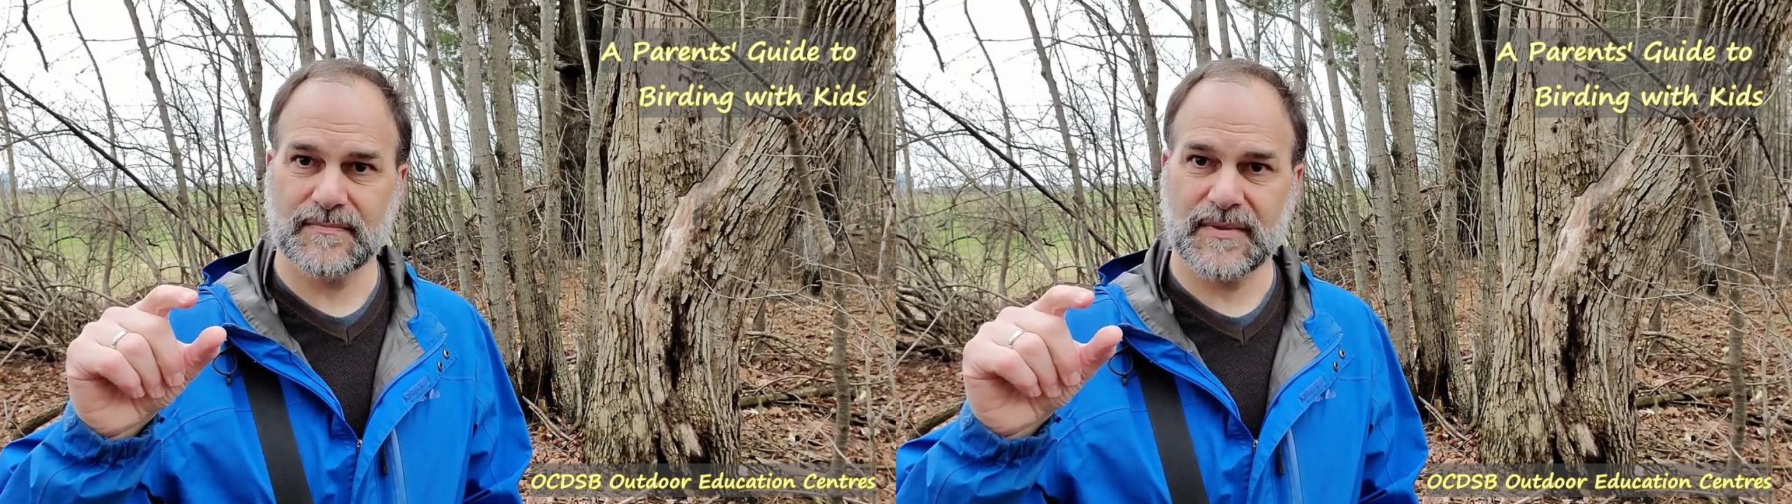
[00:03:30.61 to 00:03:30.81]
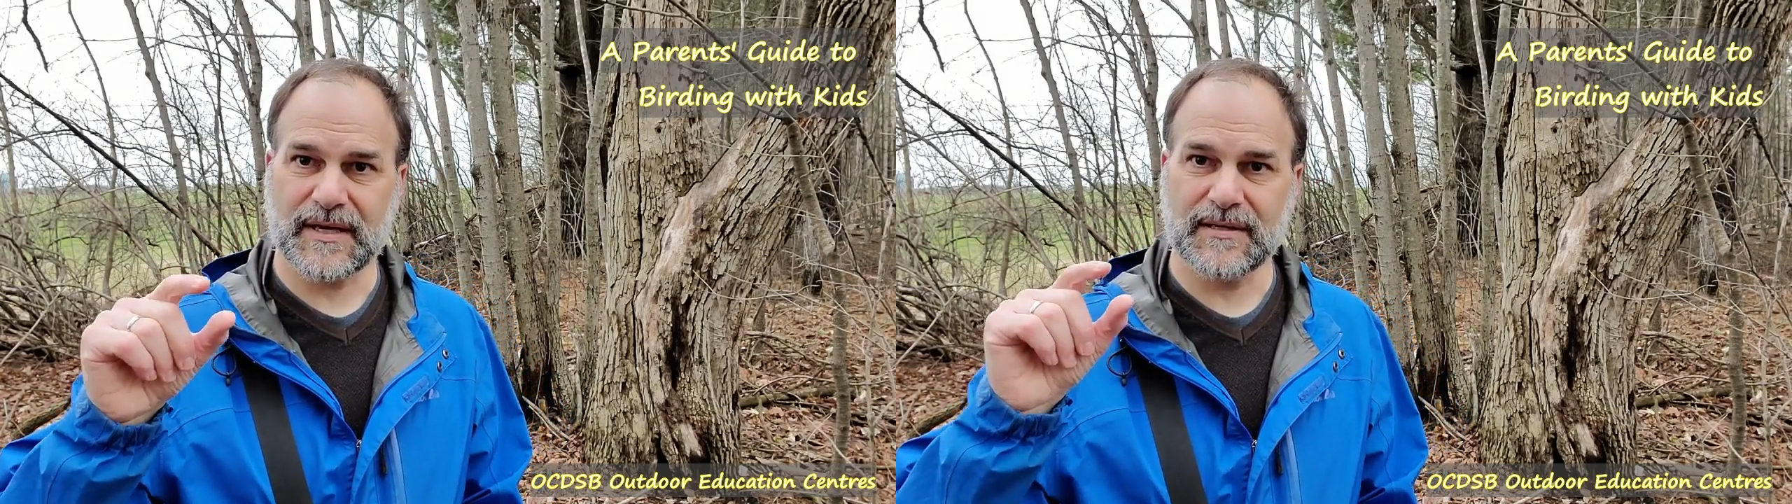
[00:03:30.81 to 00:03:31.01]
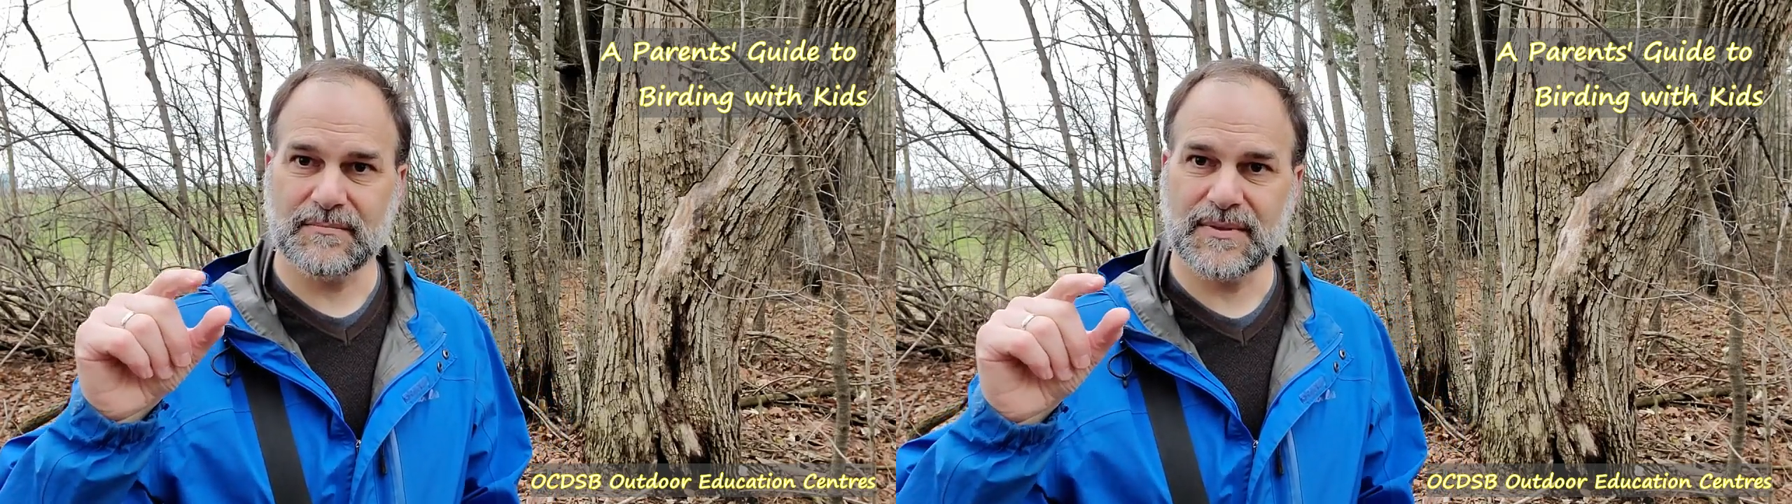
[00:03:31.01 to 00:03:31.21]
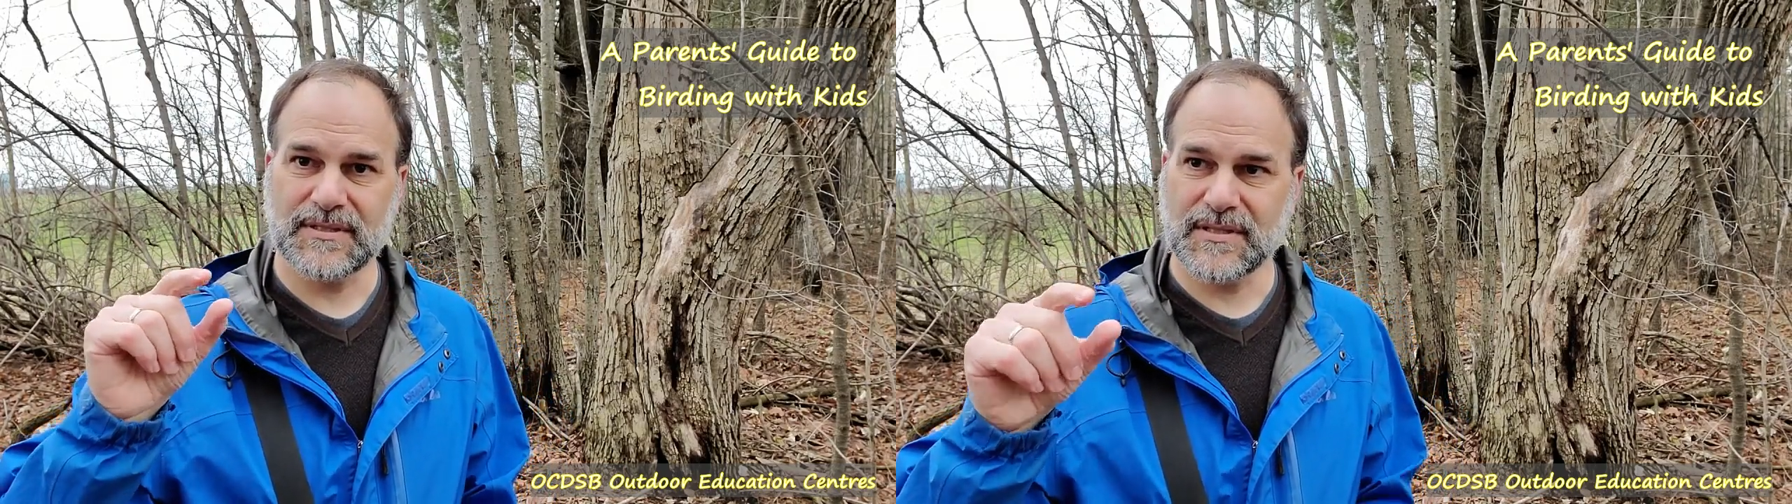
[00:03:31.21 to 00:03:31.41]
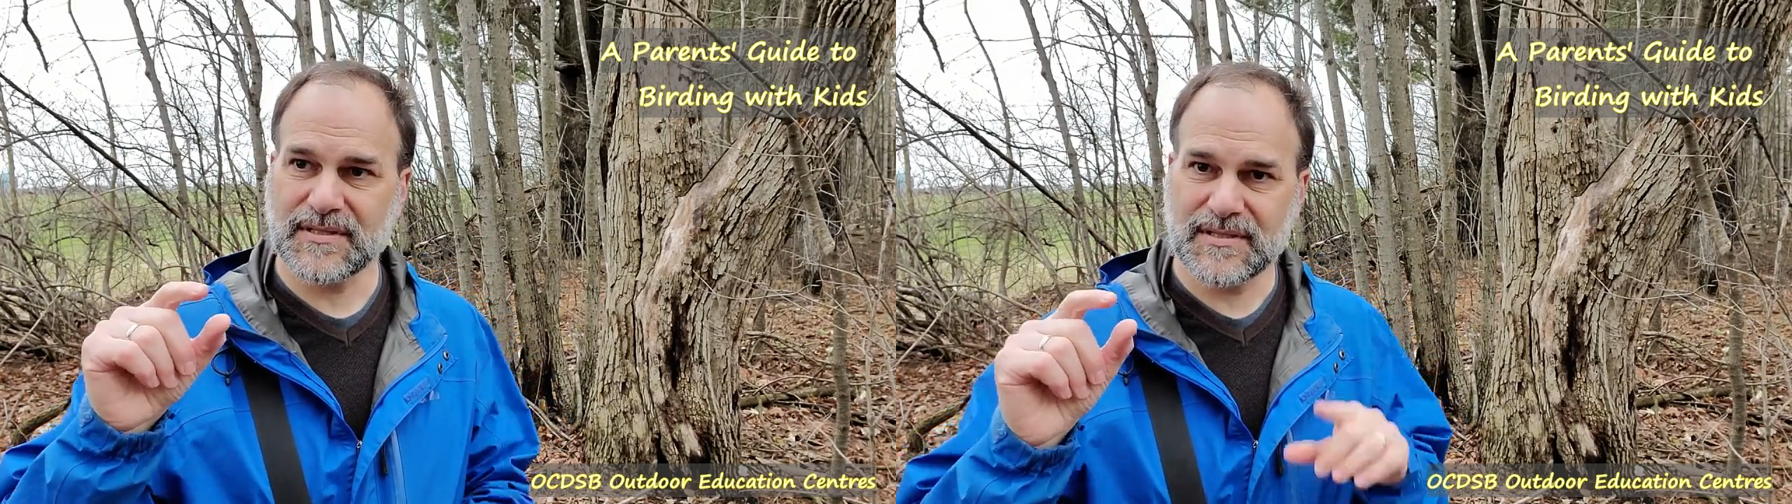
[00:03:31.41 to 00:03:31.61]
that can be
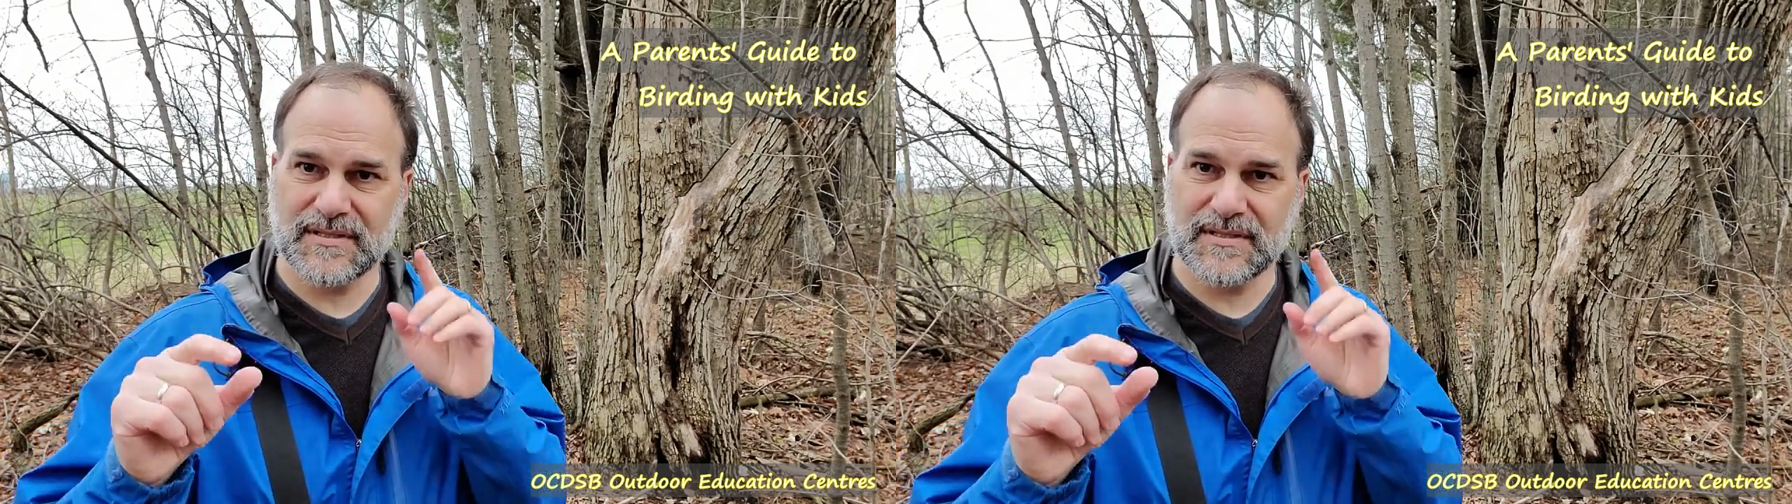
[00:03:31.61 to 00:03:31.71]
just as